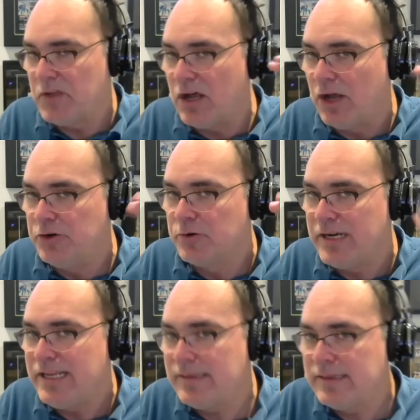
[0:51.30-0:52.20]

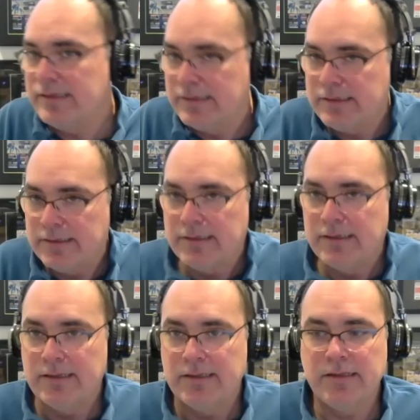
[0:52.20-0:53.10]
underneath
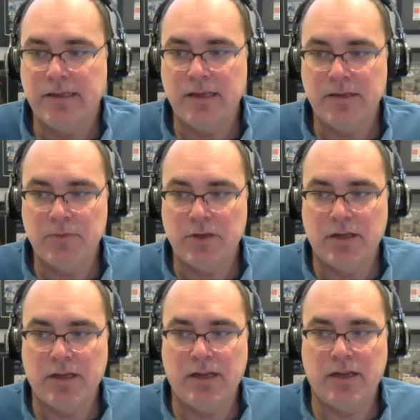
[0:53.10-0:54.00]
the game
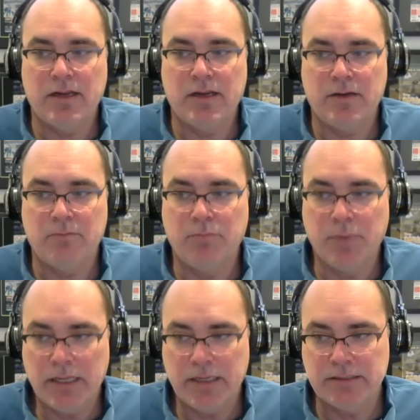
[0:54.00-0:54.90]
and
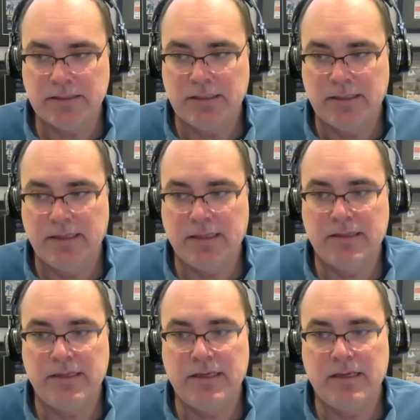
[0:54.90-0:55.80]
but that
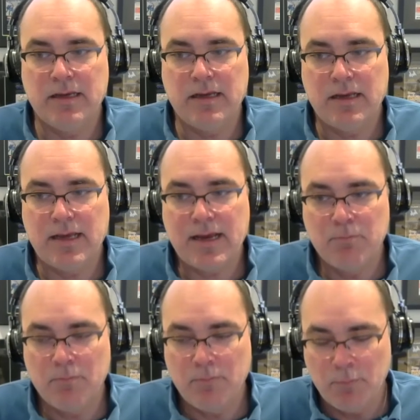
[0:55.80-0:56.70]
the
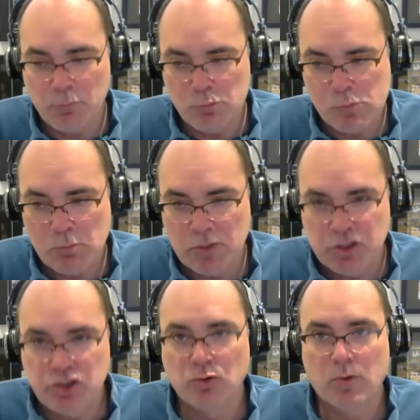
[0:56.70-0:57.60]

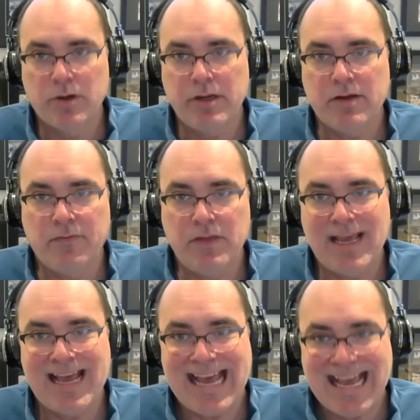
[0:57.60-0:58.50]
majority of the
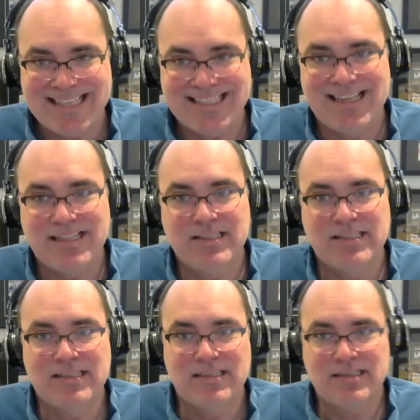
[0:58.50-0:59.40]

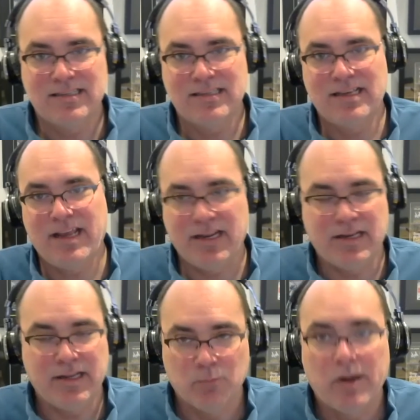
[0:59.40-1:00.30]
assets and
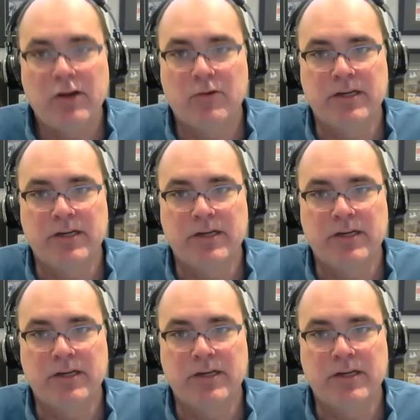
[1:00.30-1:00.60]
like rendering